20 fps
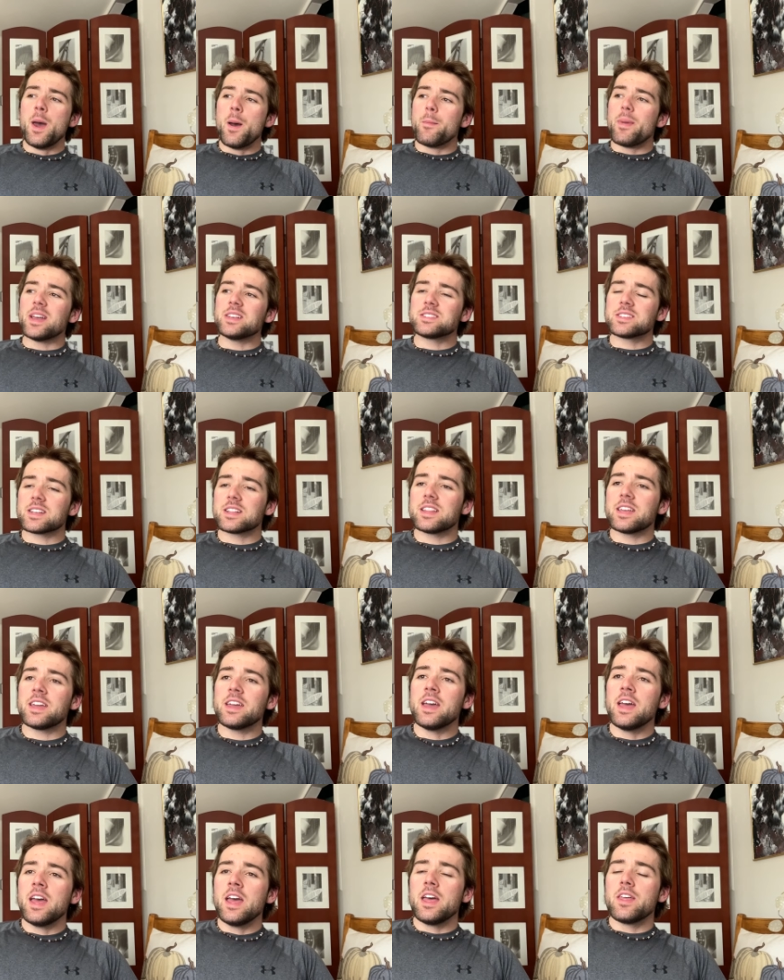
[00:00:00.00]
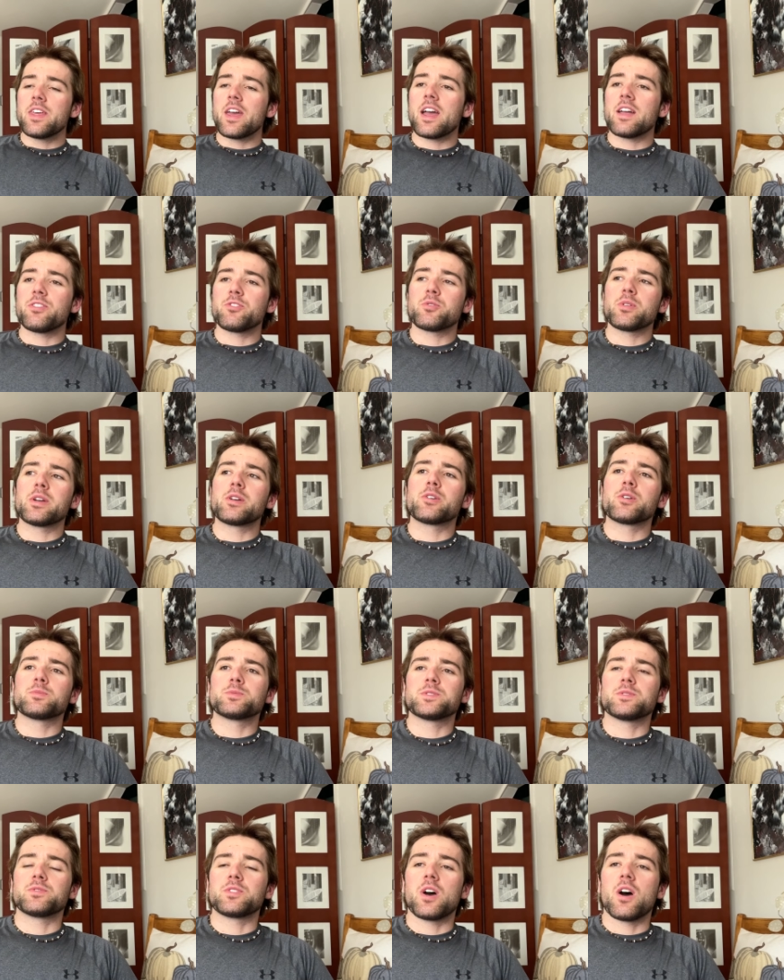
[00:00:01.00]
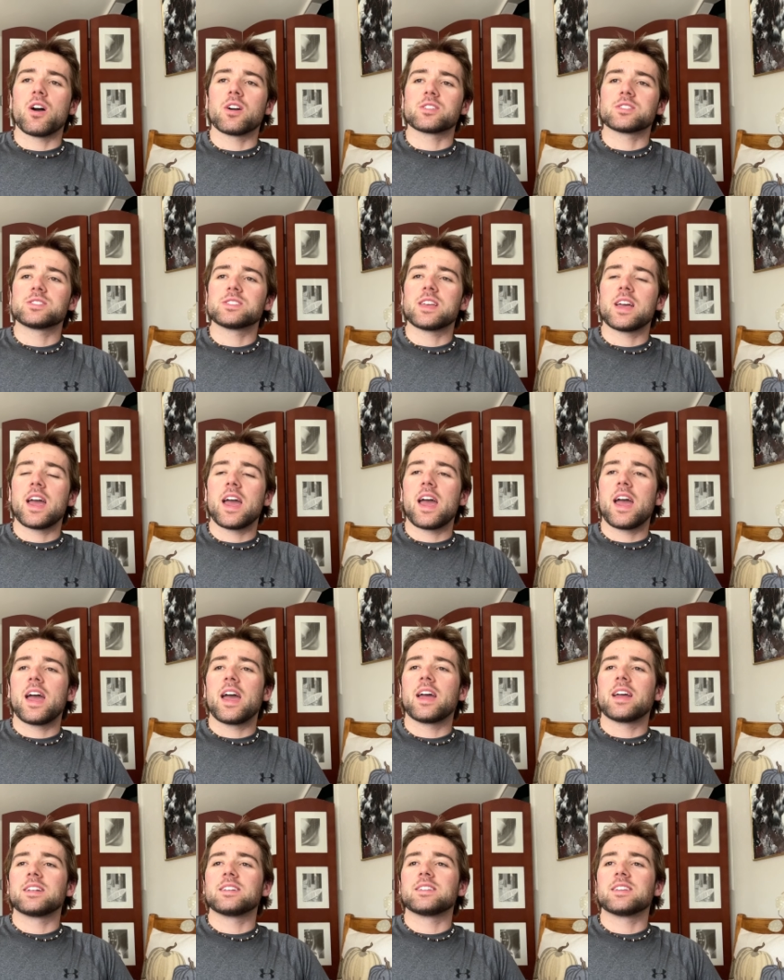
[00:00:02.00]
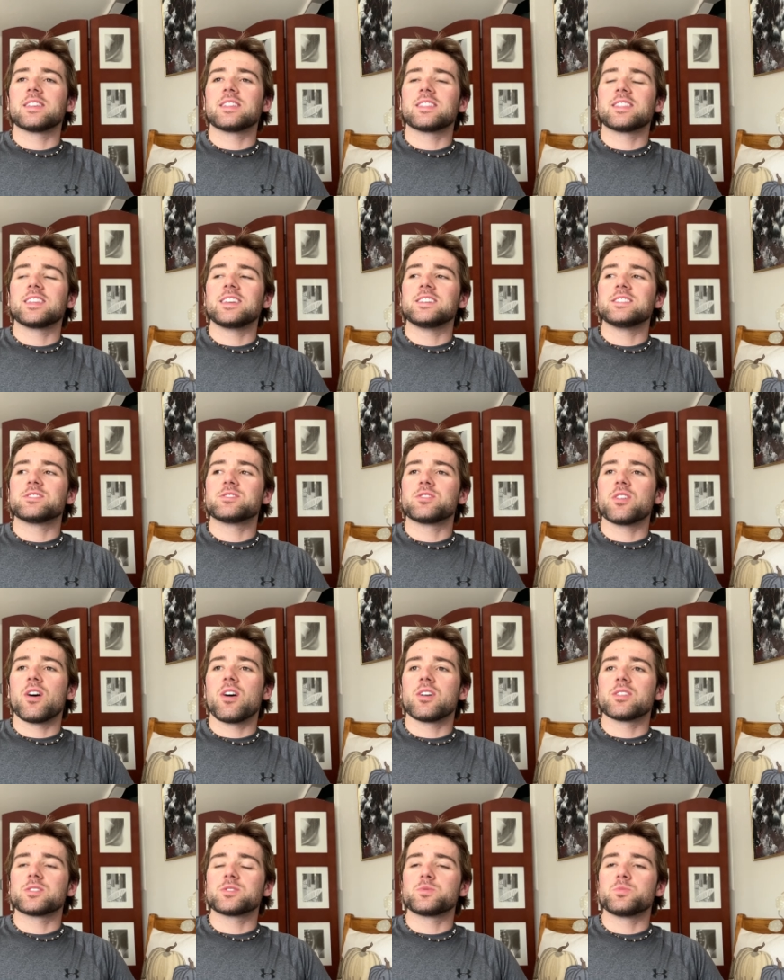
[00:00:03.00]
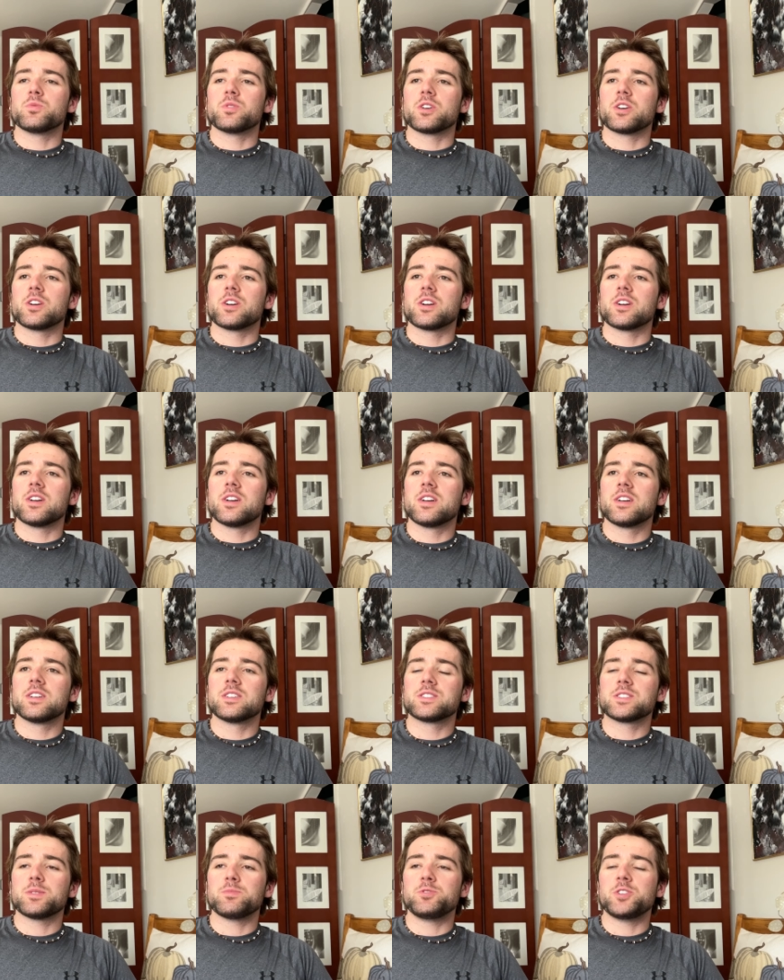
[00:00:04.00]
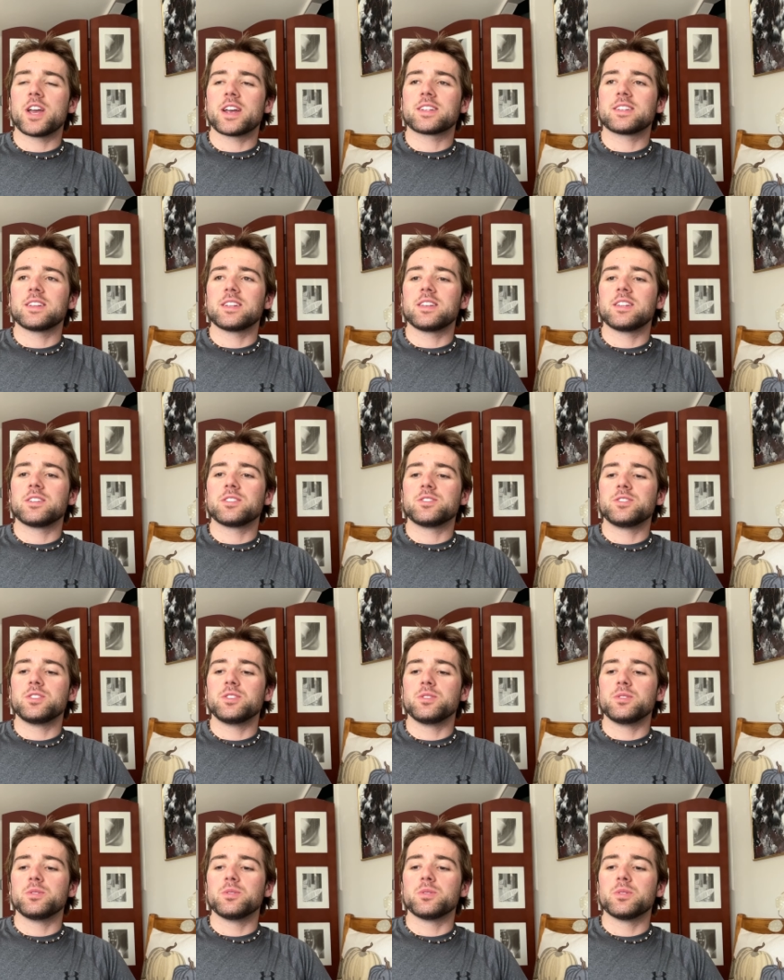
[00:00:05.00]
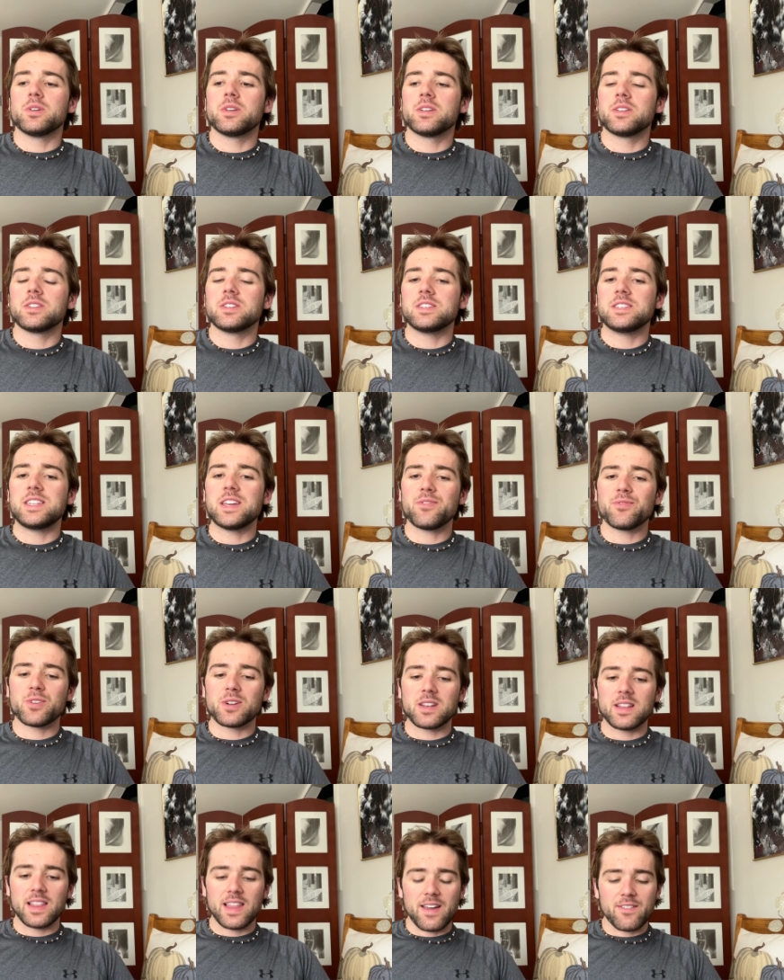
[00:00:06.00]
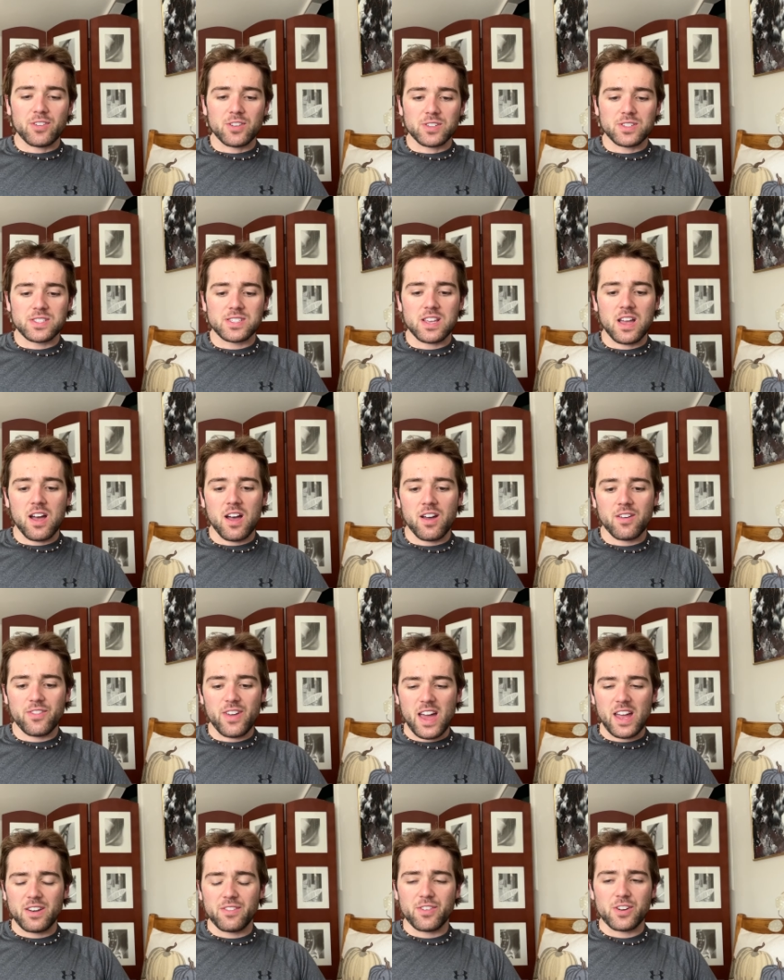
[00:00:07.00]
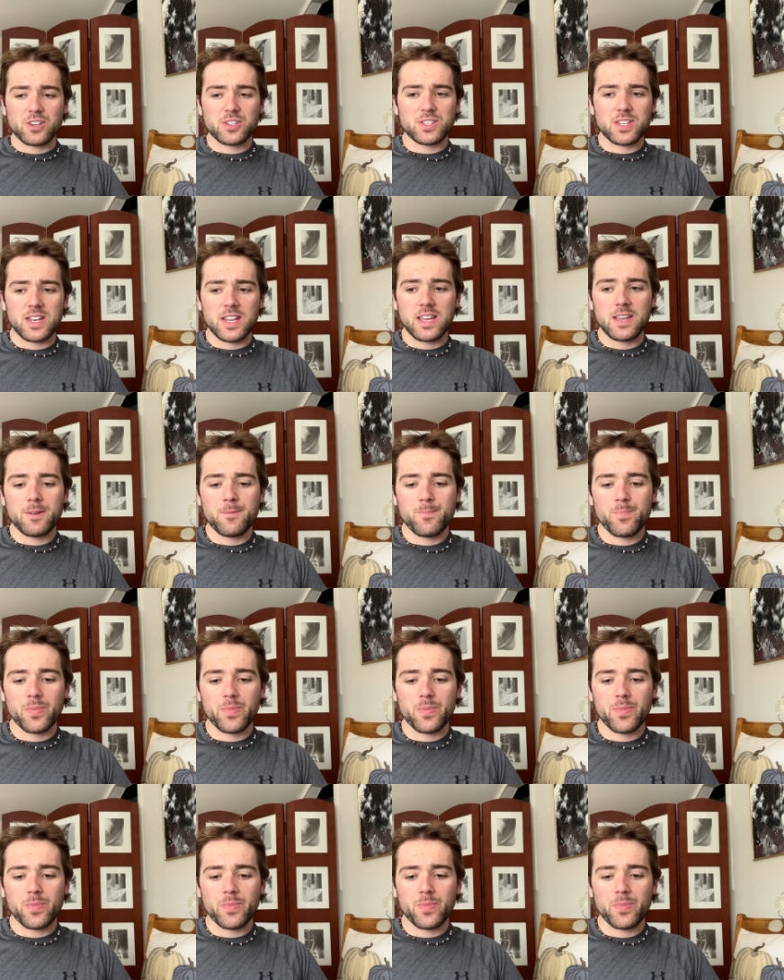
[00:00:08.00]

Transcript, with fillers: Basically, they had three groups of dogs, and these dogs were subjected to different levels of adversity